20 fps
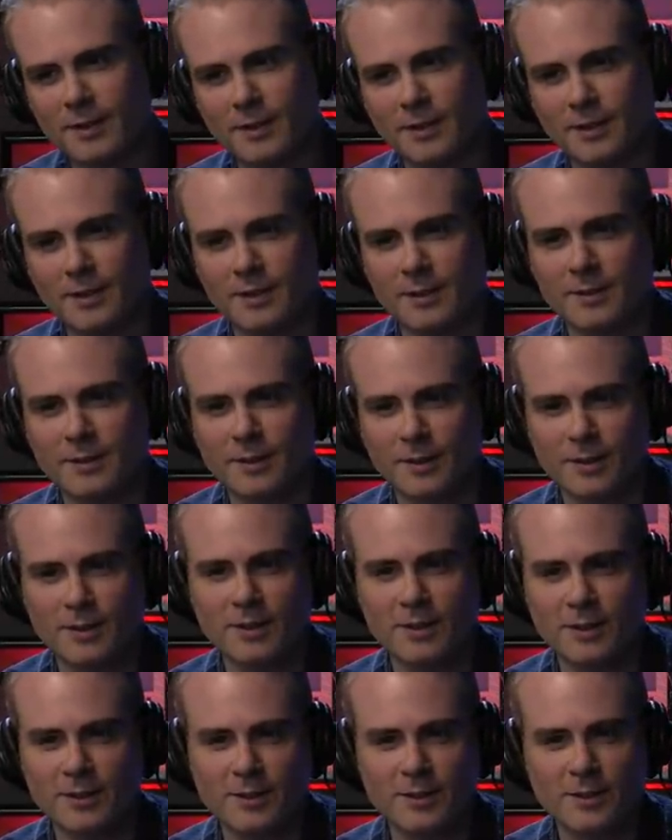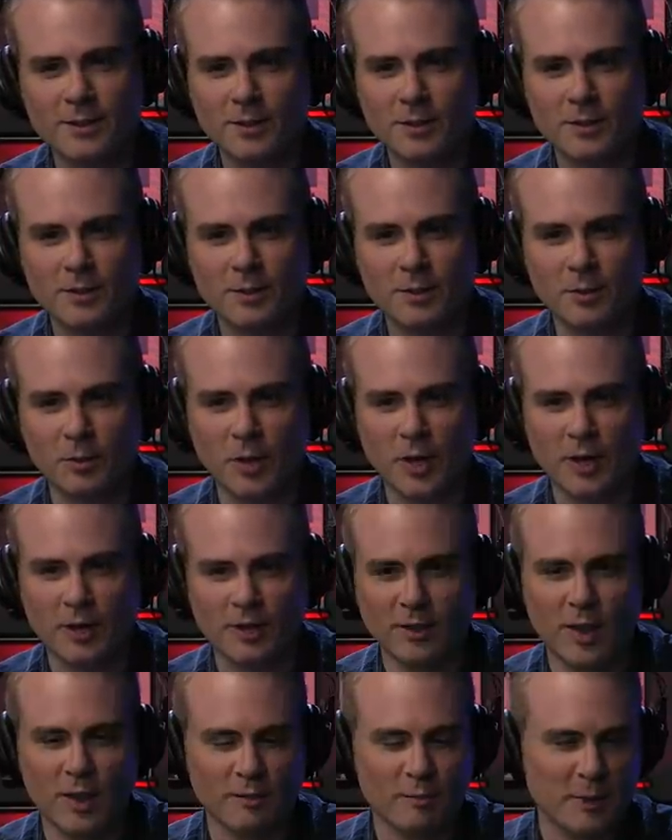is creating
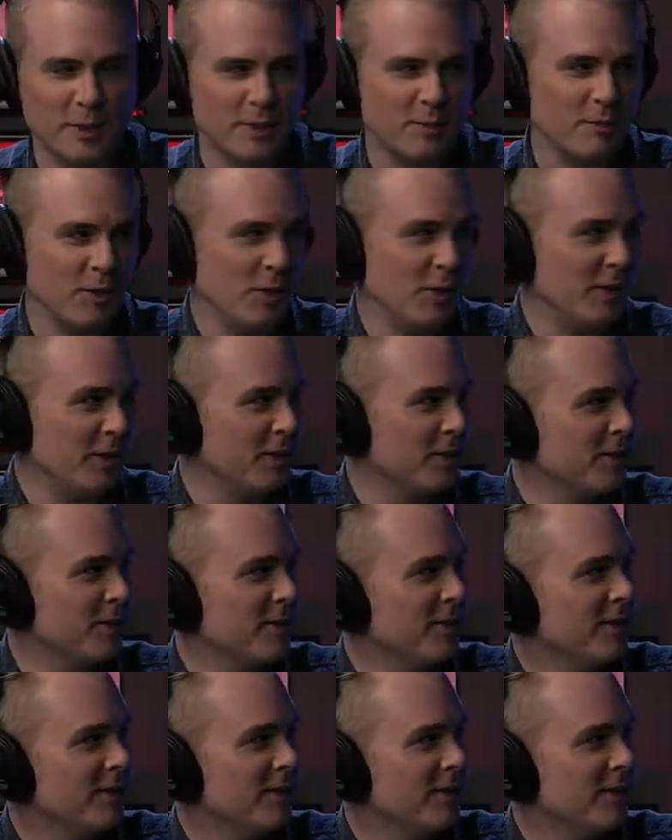a lot of mixed feelings.